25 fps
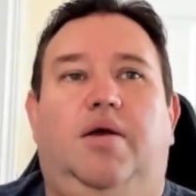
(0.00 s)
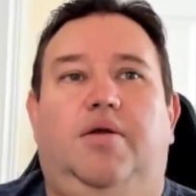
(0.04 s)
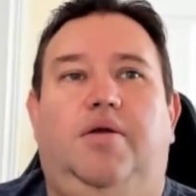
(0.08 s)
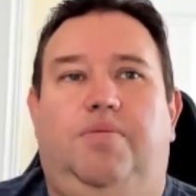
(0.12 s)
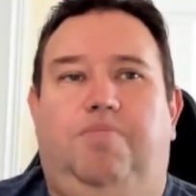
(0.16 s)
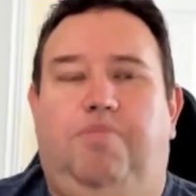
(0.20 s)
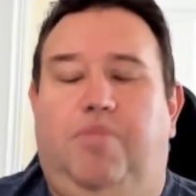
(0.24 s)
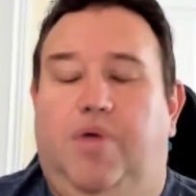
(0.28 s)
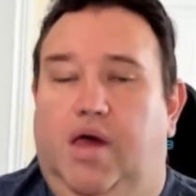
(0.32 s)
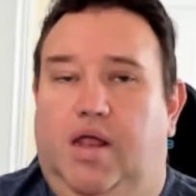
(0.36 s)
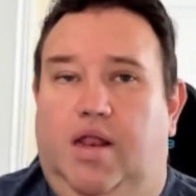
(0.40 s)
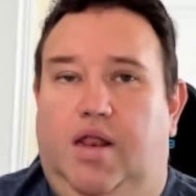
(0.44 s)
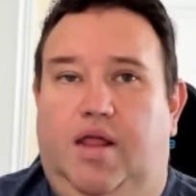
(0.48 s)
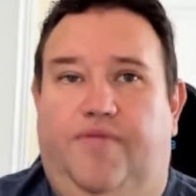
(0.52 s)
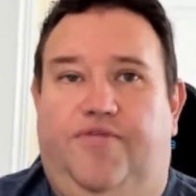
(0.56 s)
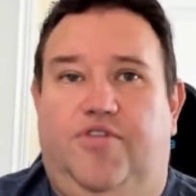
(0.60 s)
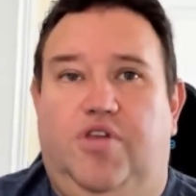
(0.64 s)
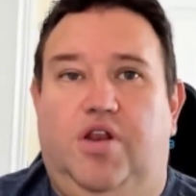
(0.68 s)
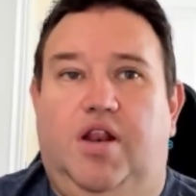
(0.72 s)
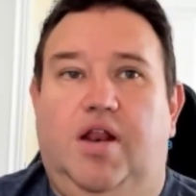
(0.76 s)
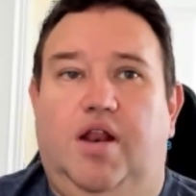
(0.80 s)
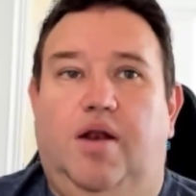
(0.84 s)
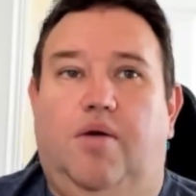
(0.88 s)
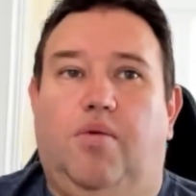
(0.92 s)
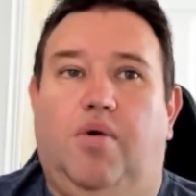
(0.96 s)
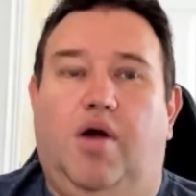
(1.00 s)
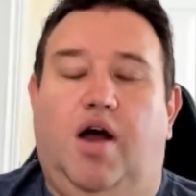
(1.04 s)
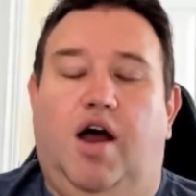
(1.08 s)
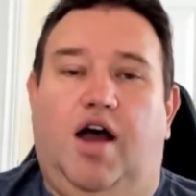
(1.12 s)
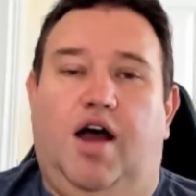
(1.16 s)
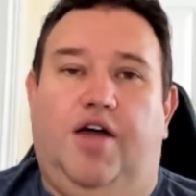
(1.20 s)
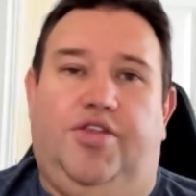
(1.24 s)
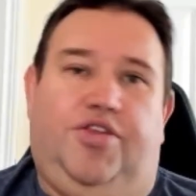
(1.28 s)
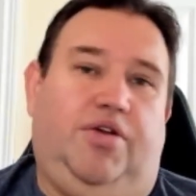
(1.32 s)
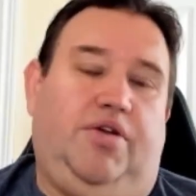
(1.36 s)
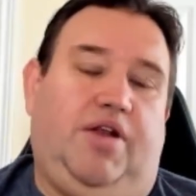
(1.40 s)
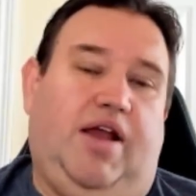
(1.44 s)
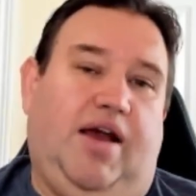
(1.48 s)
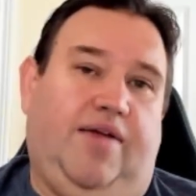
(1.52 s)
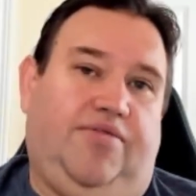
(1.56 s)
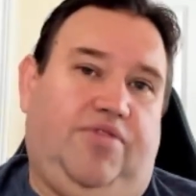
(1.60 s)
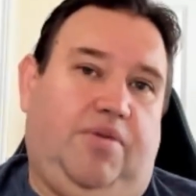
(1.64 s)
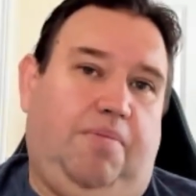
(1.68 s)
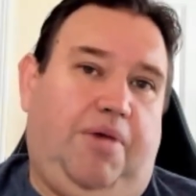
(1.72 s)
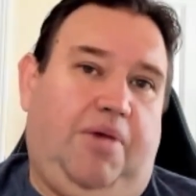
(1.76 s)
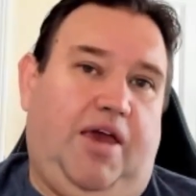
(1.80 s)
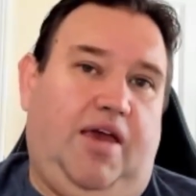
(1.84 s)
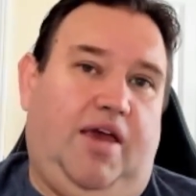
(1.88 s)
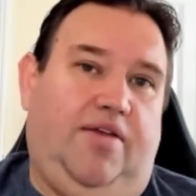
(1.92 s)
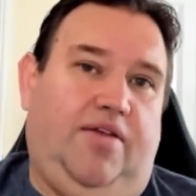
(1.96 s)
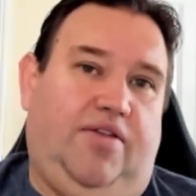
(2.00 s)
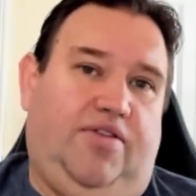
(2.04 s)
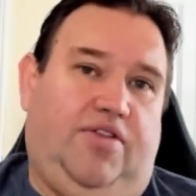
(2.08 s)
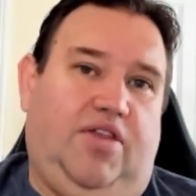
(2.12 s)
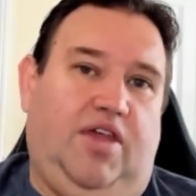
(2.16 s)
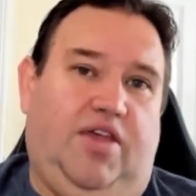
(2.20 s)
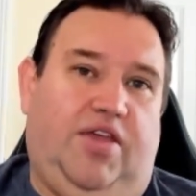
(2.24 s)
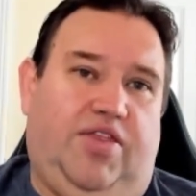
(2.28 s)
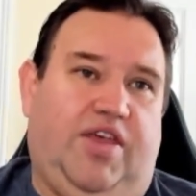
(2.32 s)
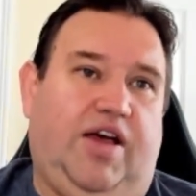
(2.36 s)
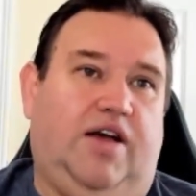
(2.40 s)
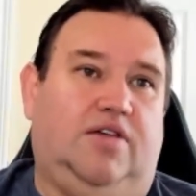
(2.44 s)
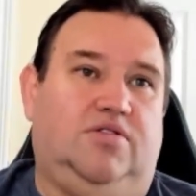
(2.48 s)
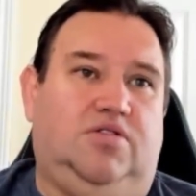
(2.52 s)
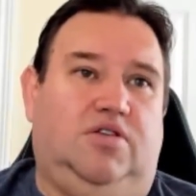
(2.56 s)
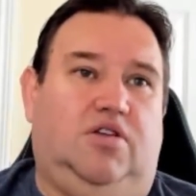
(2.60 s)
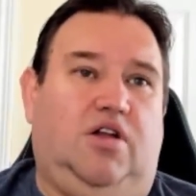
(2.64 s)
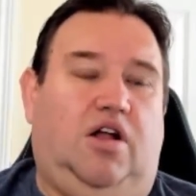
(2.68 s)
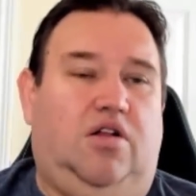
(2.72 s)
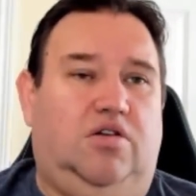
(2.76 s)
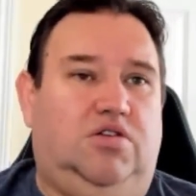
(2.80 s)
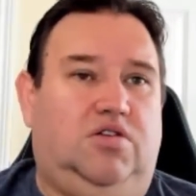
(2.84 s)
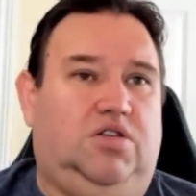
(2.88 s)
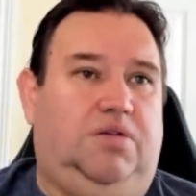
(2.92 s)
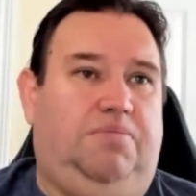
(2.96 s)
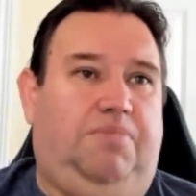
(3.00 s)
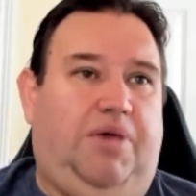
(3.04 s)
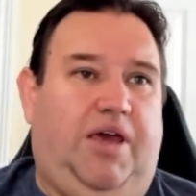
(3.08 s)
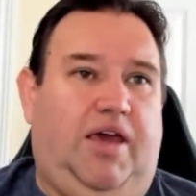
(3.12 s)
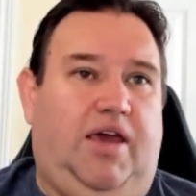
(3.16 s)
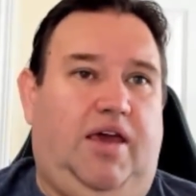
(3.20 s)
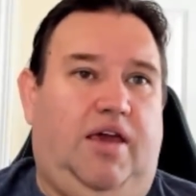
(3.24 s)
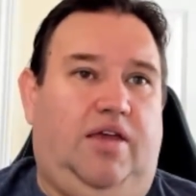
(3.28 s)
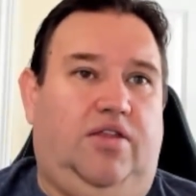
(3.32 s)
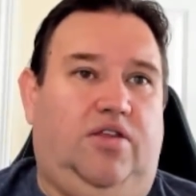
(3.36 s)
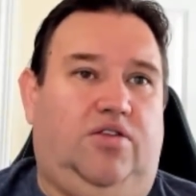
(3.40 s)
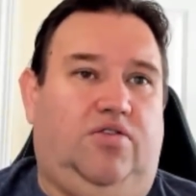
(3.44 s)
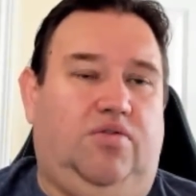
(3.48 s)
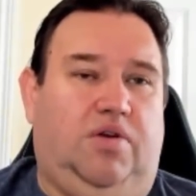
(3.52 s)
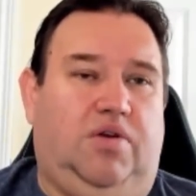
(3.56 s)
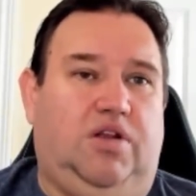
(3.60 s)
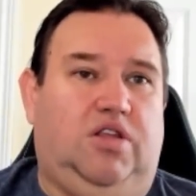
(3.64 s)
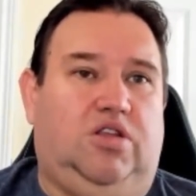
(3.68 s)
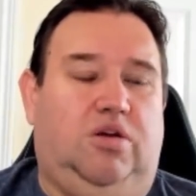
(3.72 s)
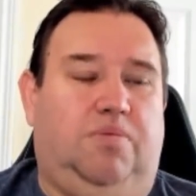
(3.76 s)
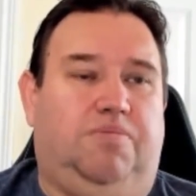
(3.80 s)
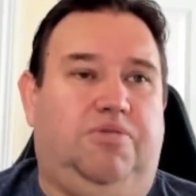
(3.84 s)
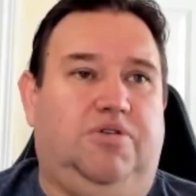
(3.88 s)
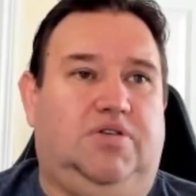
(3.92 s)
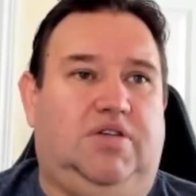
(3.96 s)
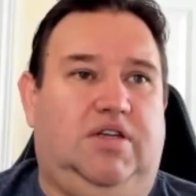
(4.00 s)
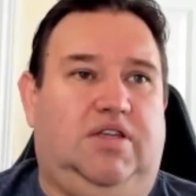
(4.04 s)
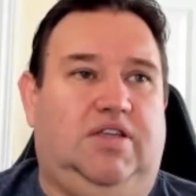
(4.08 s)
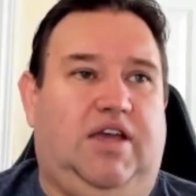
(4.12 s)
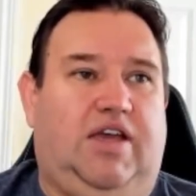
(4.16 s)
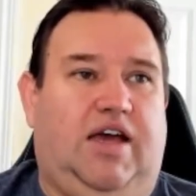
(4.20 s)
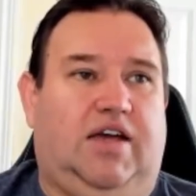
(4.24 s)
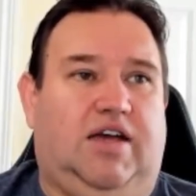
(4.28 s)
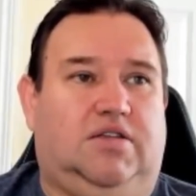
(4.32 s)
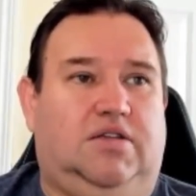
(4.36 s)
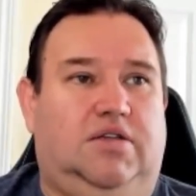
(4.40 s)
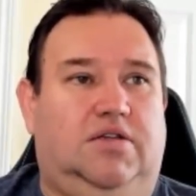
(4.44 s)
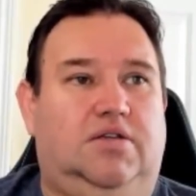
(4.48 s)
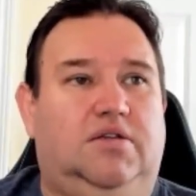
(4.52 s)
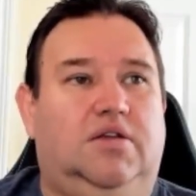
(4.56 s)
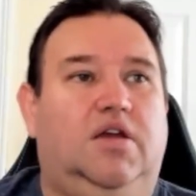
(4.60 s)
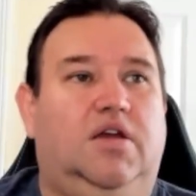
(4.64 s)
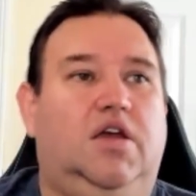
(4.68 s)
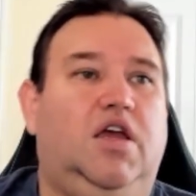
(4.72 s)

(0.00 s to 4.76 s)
That if you did a Roth, you'd have to pay the $1,000, you'd pay the 22% taxes.